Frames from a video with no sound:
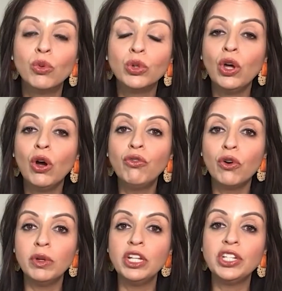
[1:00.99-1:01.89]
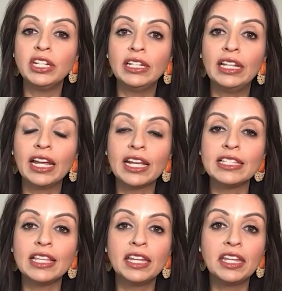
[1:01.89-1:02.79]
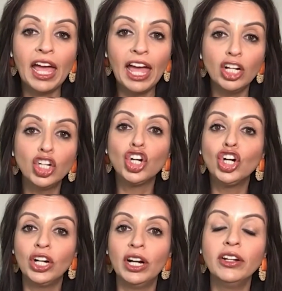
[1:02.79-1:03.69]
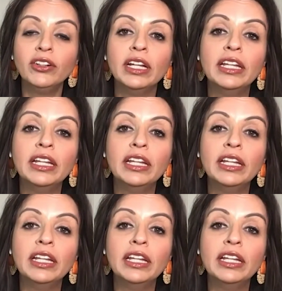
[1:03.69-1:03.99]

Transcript: Rouleau formation, like I said, can occur under